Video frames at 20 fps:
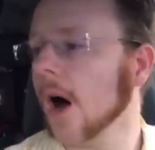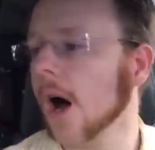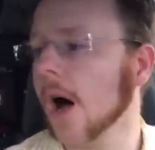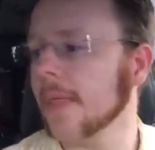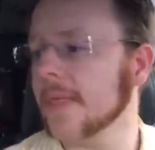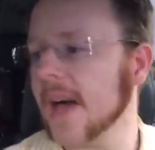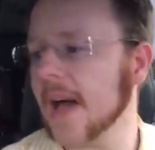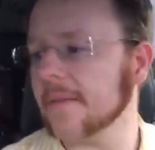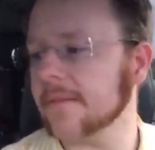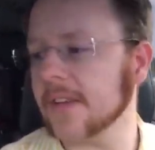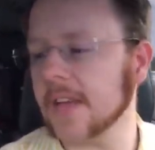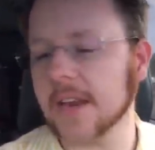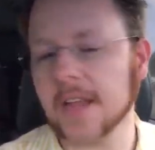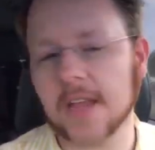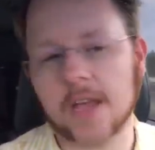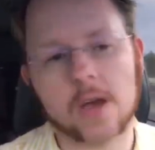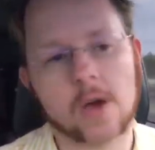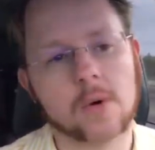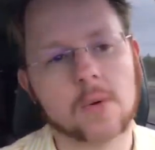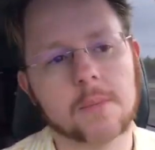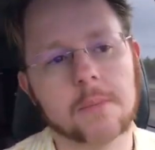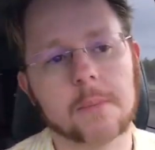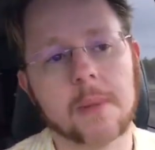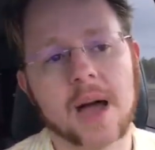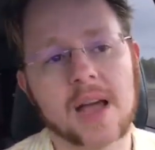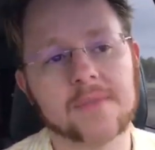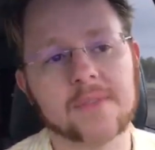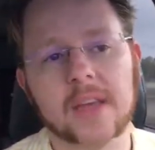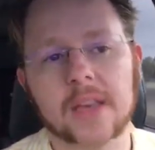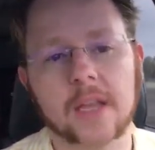On that video,
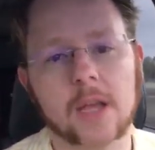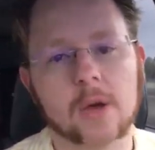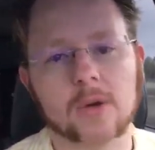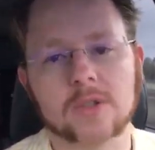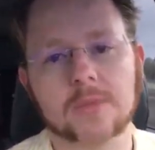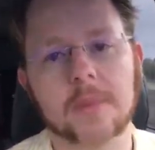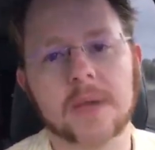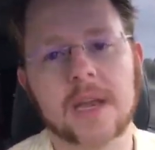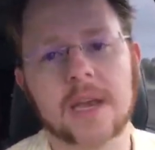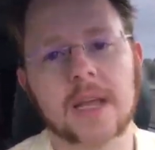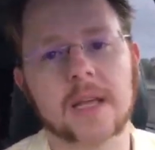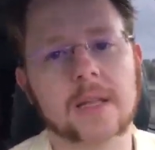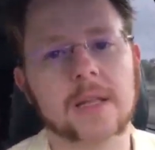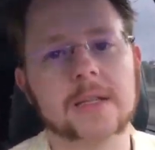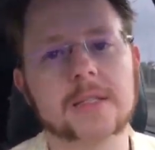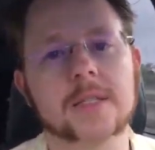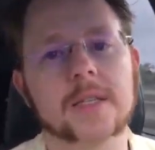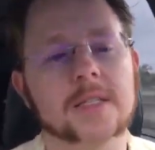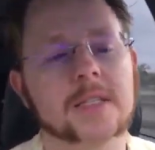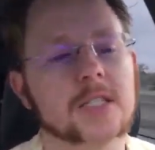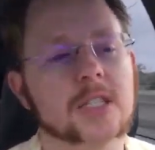my video is meaningless.